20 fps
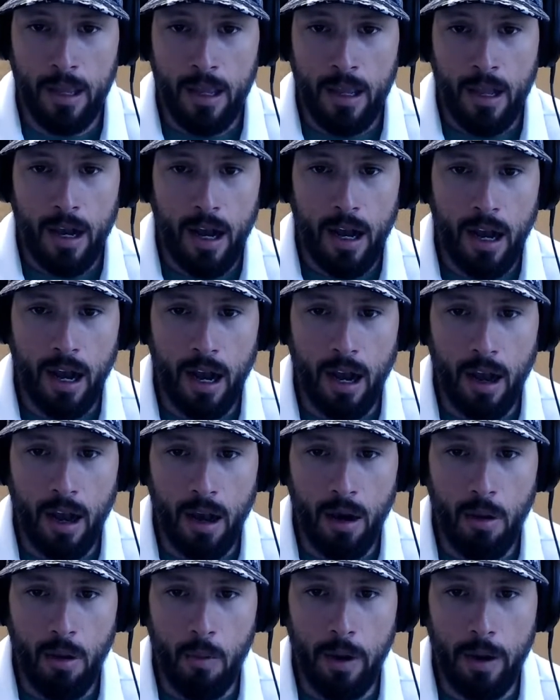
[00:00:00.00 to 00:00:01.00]

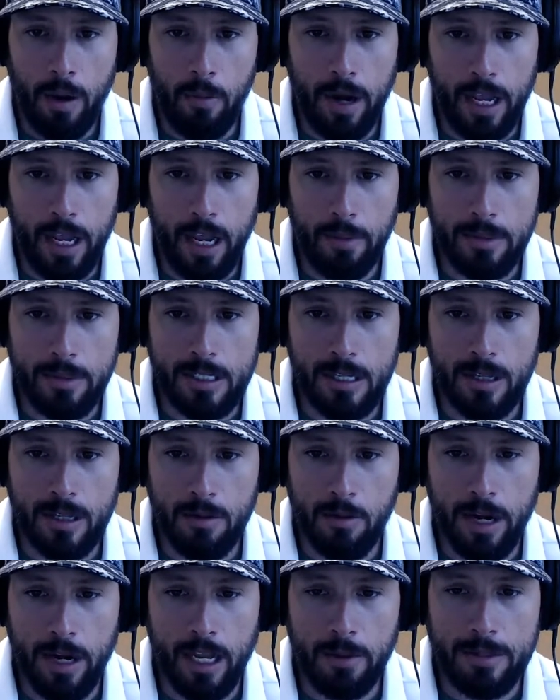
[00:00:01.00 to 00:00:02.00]
when it comes to
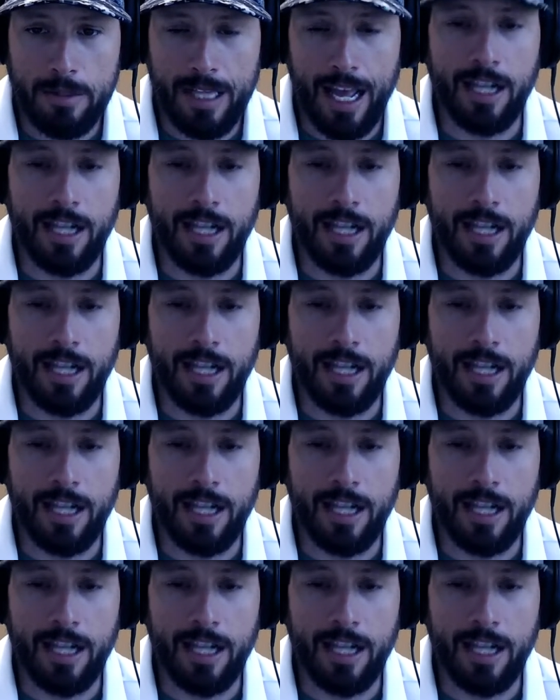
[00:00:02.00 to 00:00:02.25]
that,